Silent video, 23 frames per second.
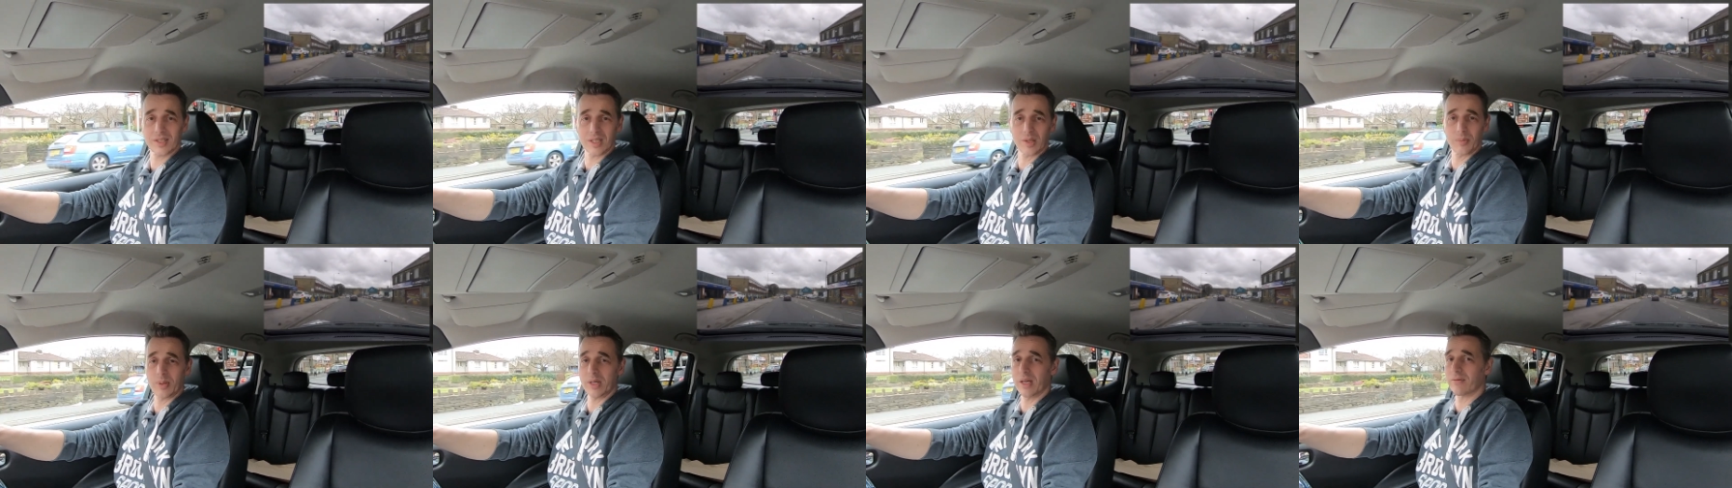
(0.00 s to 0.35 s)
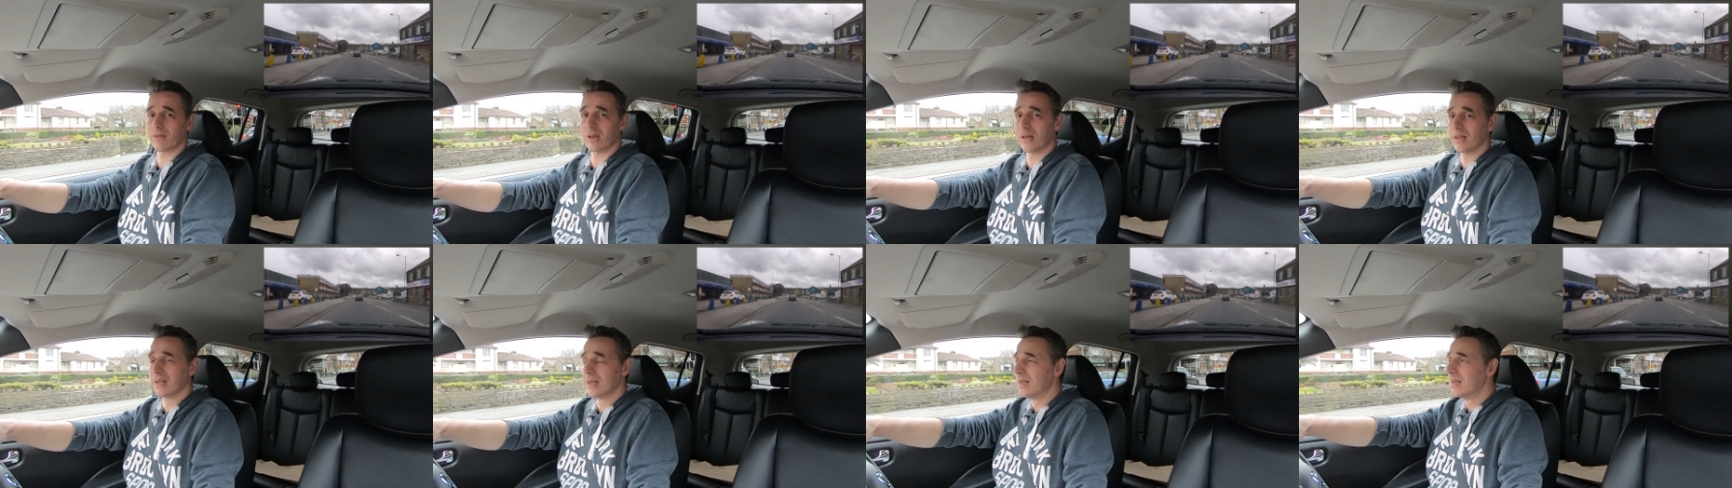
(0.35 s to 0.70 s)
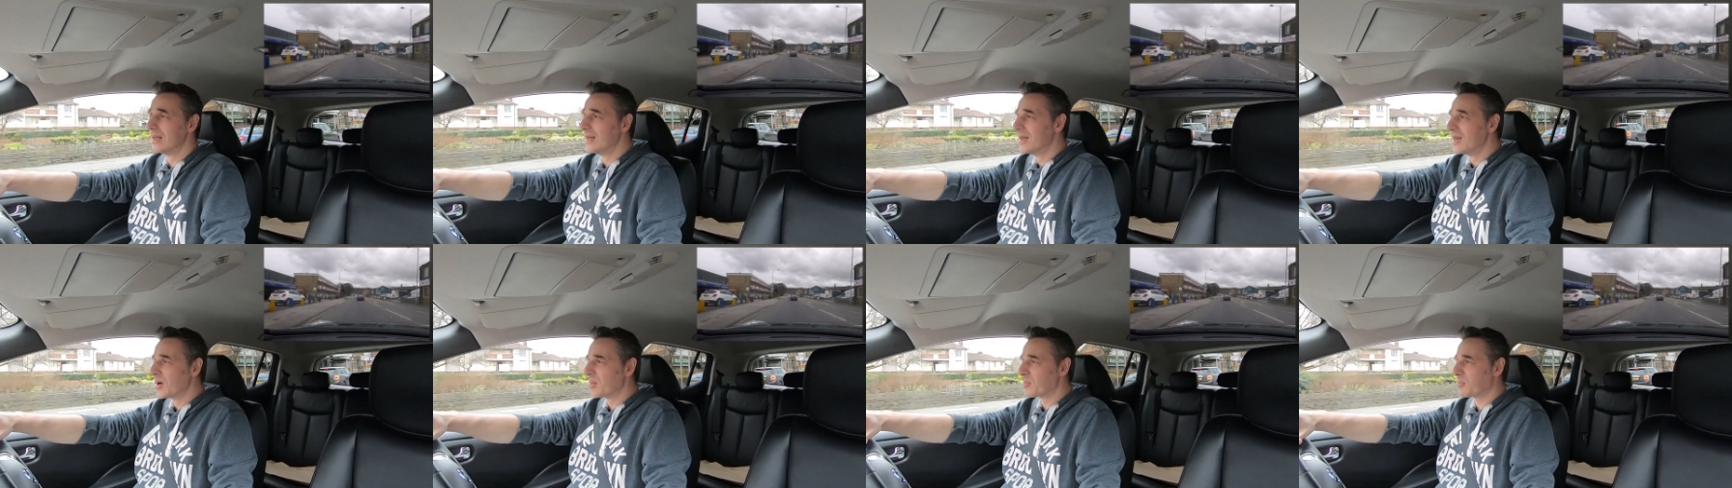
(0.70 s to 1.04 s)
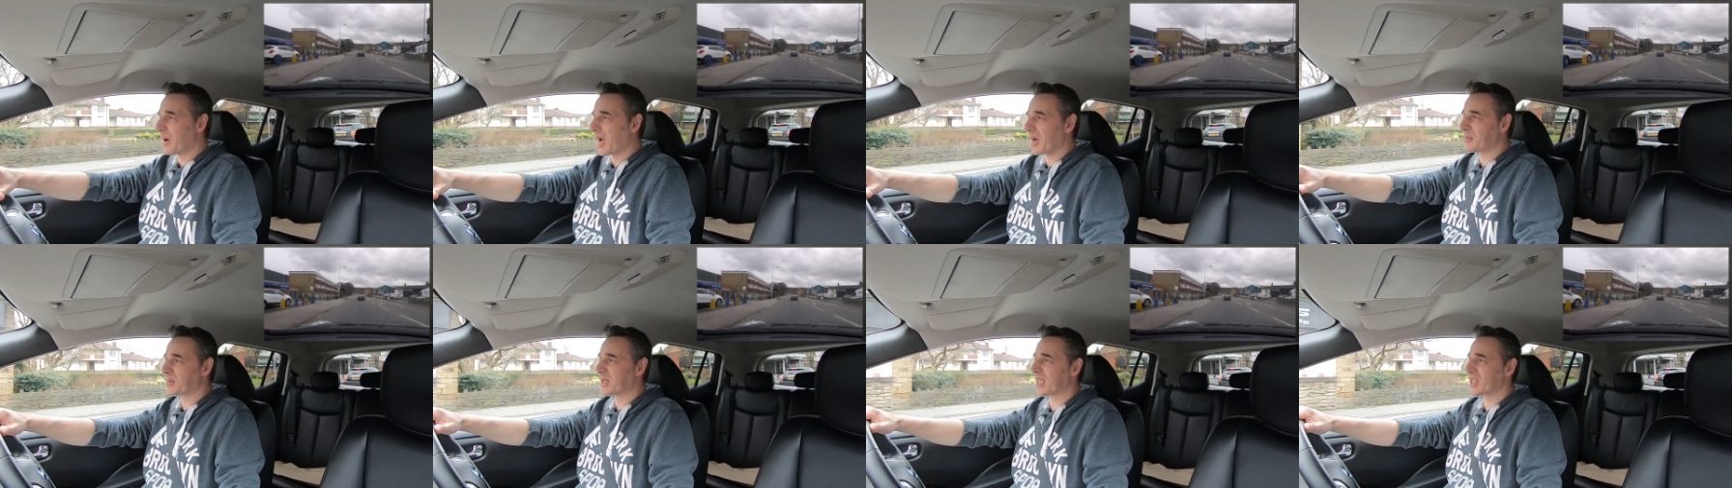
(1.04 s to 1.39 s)
and a bit of a
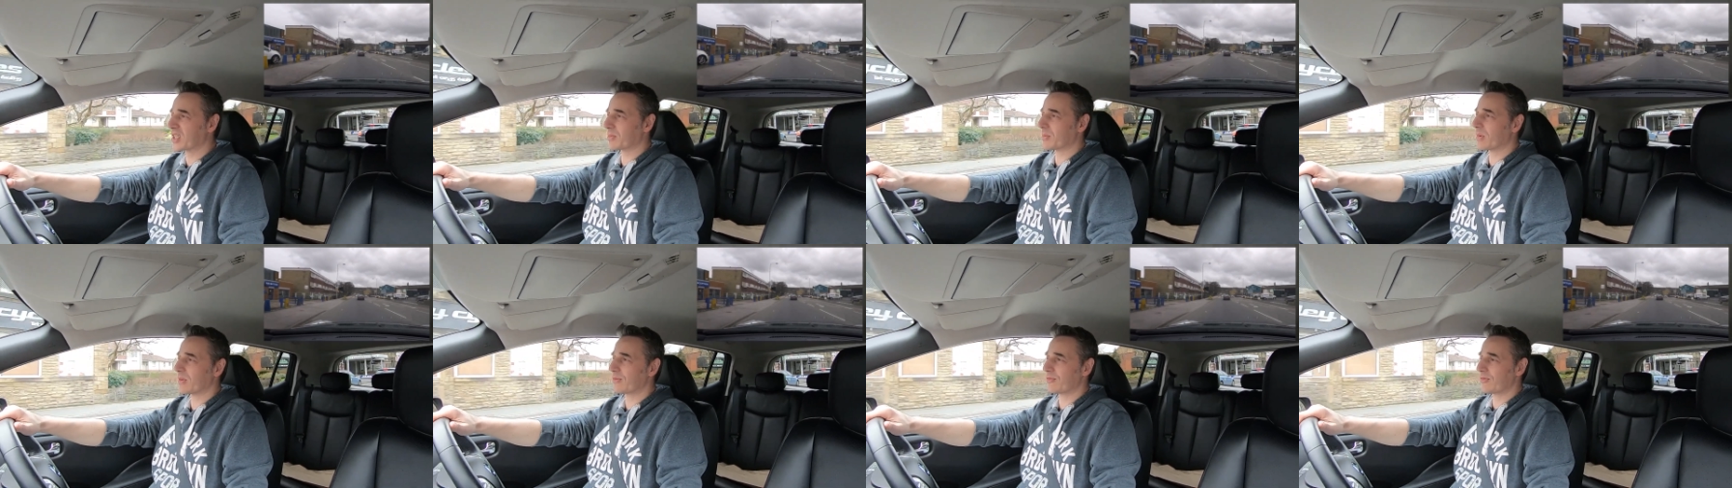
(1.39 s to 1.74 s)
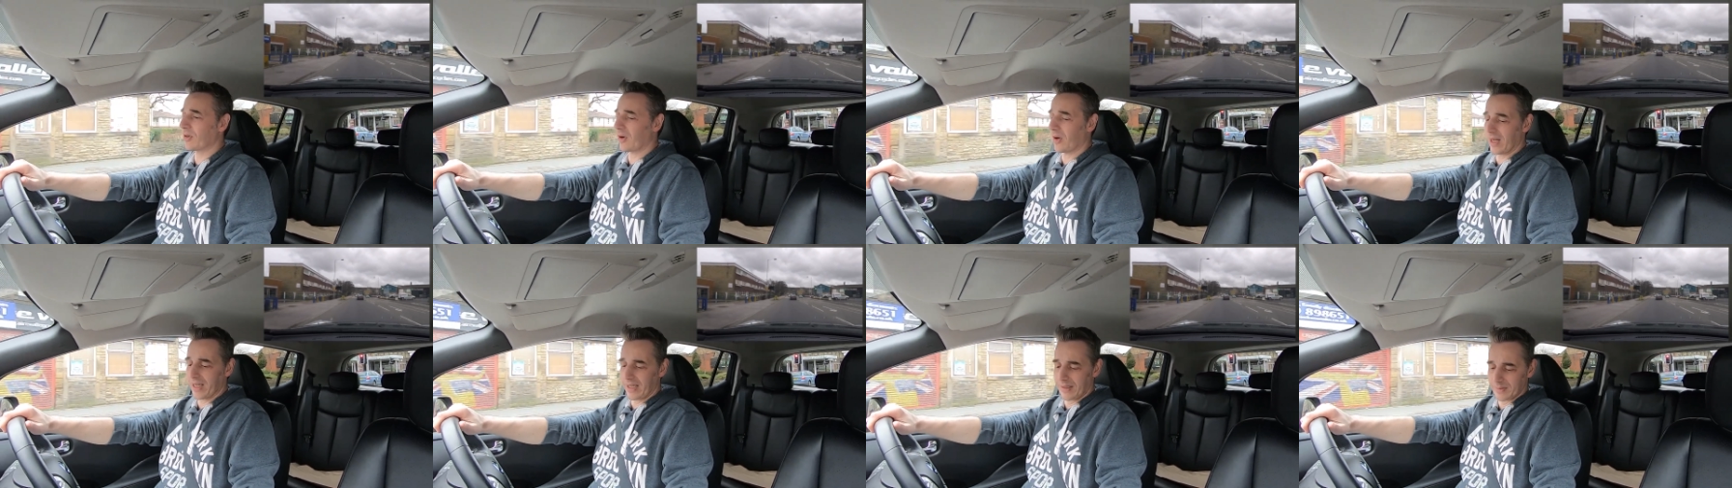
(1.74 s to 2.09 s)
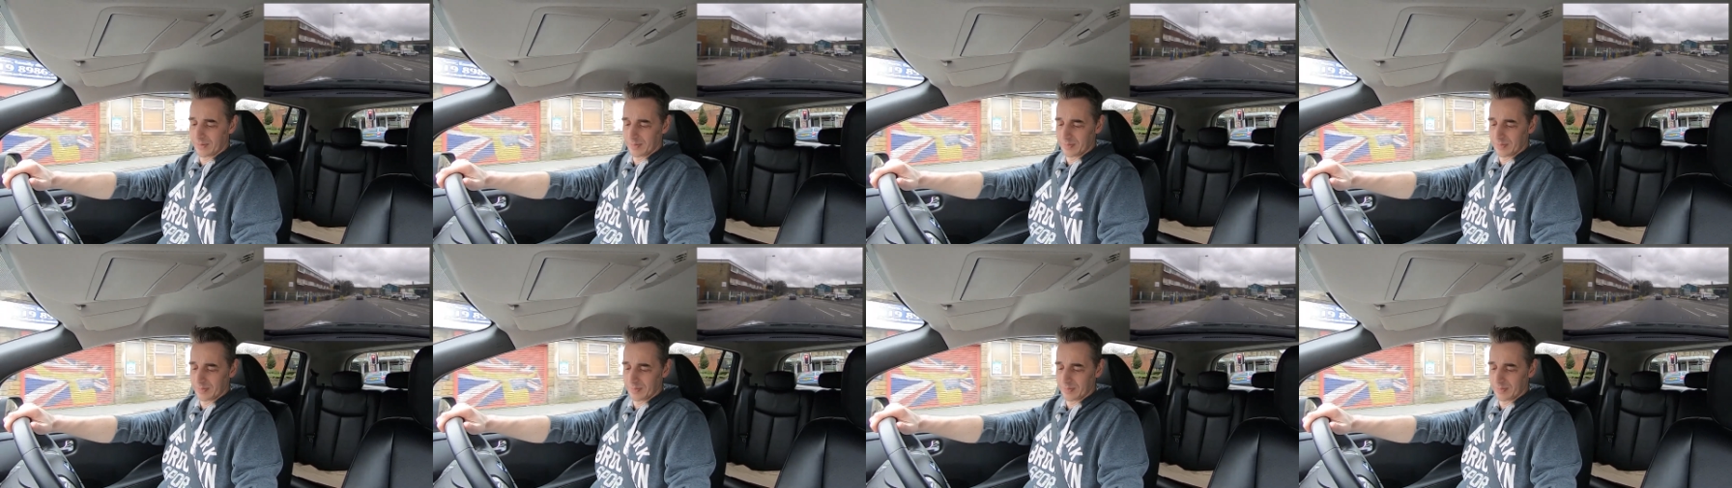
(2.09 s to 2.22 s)
baptism of fire.